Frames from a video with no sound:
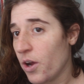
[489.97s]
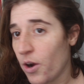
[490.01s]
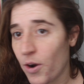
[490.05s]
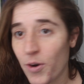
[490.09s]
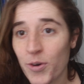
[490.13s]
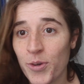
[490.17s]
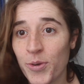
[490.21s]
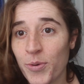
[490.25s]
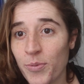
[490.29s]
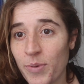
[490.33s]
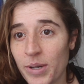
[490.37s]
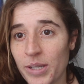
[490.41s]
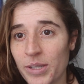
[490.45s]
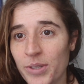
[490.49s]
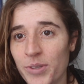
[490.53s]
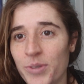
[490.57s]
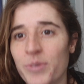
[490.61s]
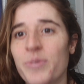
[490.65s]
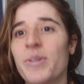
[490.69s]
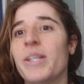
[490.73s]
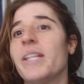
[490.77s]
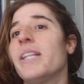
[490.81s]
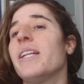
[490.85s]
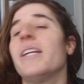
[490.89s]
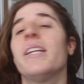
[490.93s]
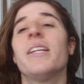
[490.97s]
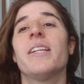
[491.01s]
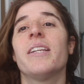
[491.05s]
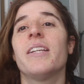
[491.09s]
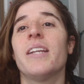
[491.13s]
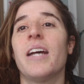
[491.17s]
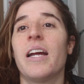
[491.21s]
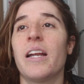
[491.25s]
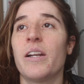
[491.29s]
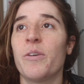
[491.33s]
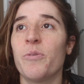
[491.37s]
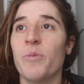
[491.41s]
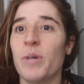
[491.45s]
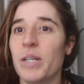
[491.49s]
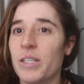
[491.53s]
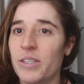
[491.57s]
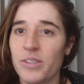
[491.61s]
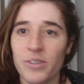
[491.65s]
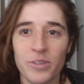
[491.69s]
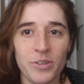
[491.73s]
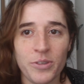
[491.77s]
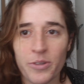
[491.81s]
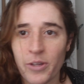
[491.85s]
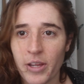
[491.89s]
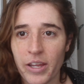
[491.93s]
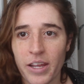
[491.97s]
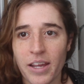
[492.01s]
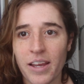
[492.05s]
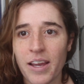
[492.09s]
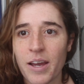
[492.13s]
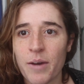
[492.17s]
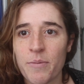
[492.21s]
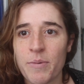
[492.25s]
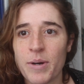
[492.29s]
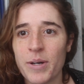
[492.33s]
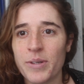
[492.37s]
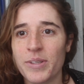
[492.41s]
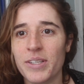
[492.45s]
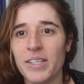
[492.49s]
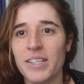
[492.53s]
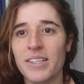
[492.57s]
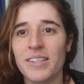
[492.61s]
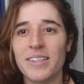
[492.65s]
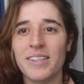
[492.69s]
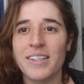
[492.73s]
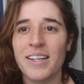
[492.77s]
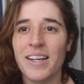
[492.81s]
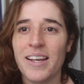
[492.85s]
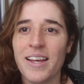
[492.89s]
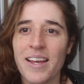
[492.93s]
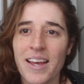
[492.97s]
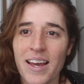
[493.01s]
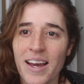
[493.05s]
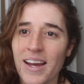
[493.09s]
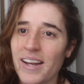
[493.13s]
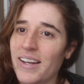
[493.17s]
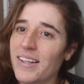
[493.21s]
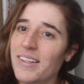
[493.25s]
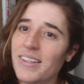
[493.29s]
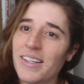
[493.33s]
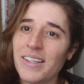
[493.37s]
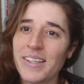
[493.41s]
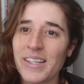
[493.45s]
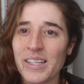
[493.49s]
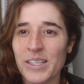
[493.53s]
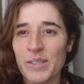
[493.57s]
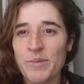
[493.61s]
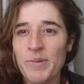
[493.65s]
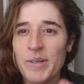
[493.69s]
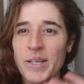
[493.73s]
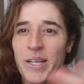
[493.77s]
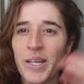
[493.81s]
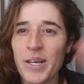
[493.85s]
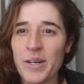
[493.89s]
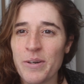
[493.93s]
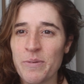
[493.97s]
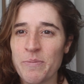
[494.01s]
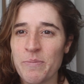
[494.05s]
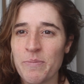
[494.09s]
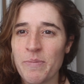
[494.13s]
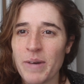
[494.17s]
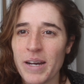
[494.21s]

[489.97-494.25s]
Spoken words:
or you want to read it and what you think about it. And until next video,